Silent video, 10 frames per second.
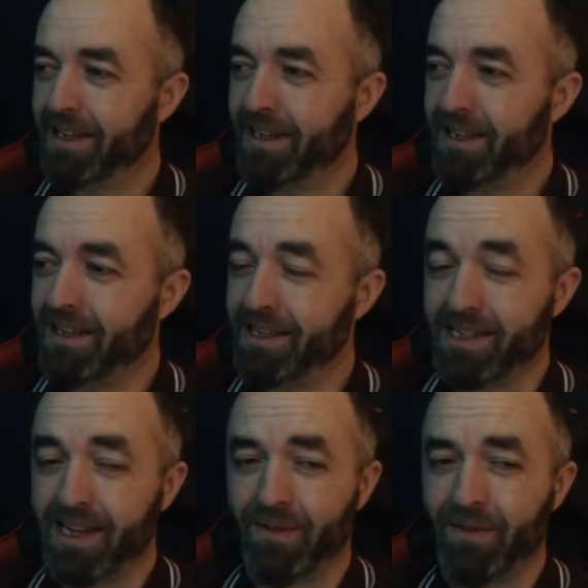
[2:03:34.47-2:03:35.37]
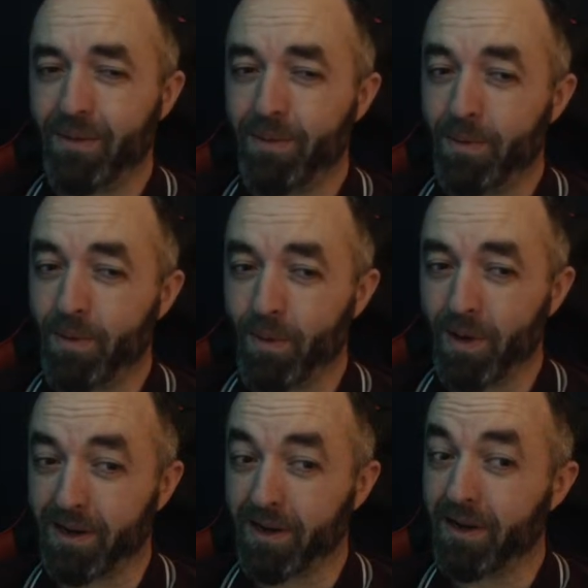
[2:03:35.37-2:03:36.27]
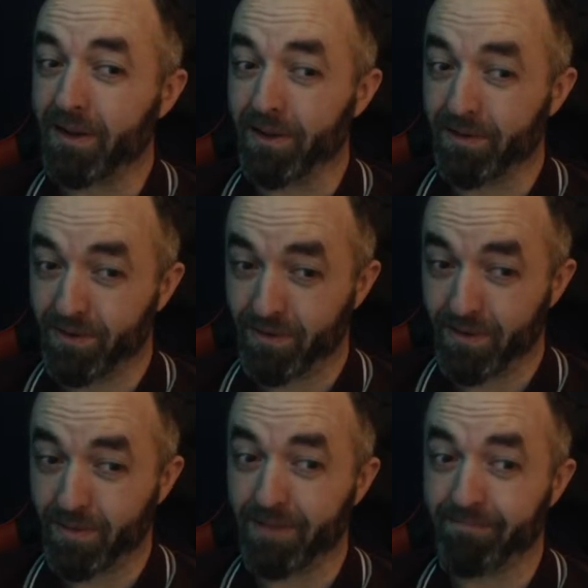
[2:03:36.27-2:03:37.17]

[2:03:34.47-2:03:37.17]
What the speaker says: these AV people work harder. Do you know what I mean?